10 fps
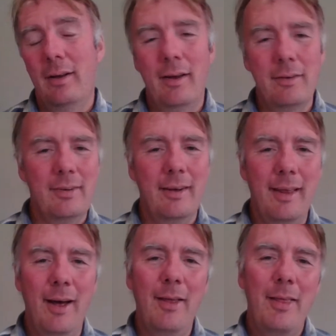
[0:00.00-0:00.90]
I say
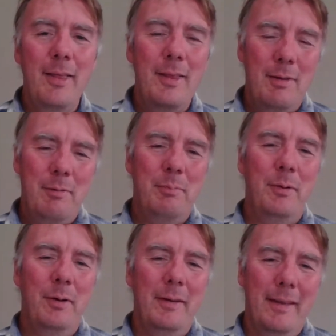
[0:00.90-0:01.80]
that,
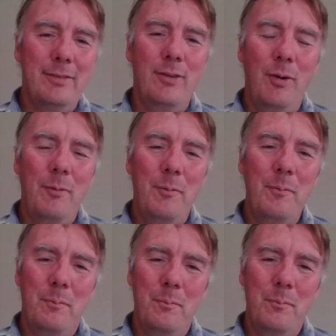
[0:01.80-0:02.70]
but that's not
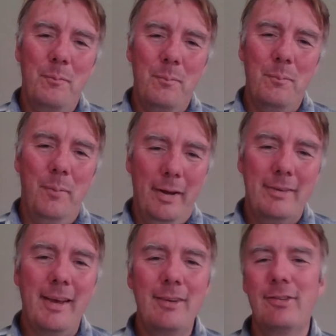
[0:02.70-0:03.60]
my
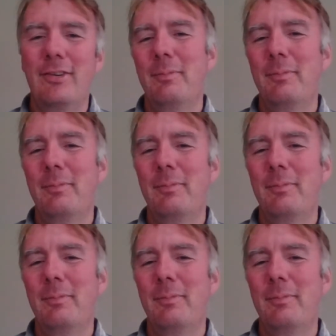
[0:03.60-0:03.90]
intention.